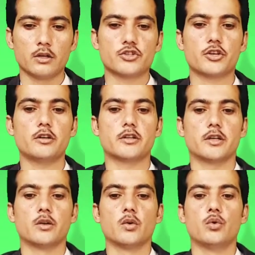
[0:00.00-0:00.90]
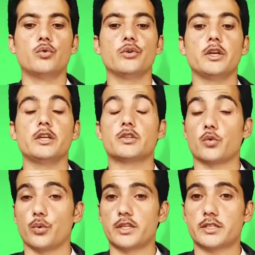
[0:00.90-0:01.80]
Children who eat
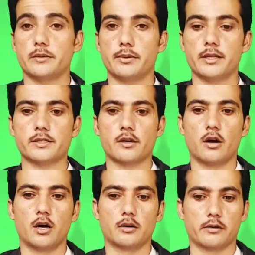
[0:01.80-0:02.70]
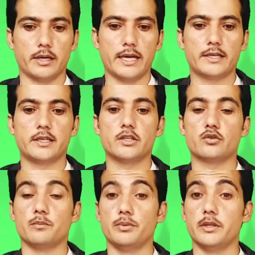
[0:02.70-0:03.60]
vegetables are likely
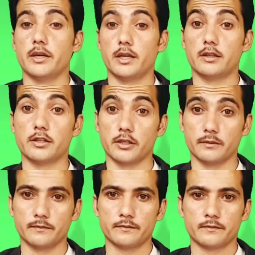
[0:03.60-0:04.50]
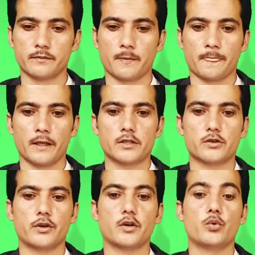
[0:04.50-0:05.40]
to be healthy.
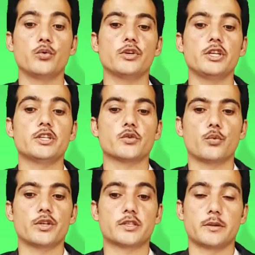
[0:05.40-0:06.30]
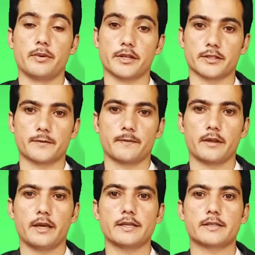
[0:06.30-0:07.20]
So here, who eat vegetables
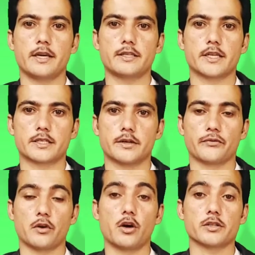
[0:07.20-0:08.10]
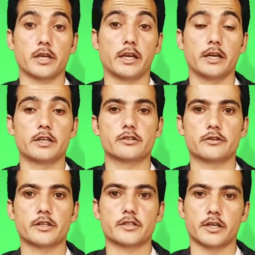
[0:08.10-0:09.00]
is adjective clause and it is
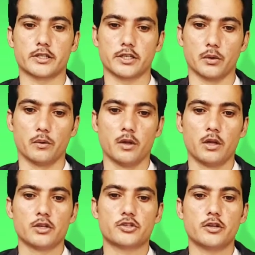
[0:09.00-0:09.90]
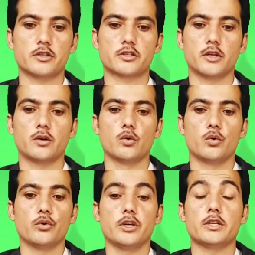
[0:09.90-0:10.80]
restrictive. Children
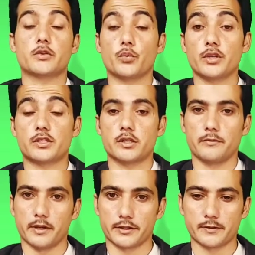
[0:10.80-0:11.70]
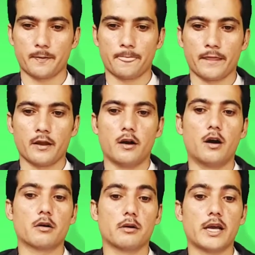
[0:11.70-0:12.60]
who eat vegetables
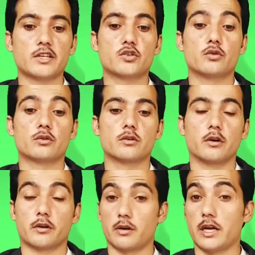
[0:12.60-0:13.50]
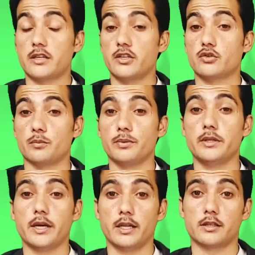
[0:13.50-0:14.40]
are likely to be
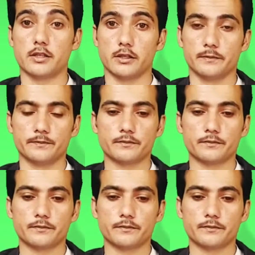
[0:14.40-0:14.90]
healthy.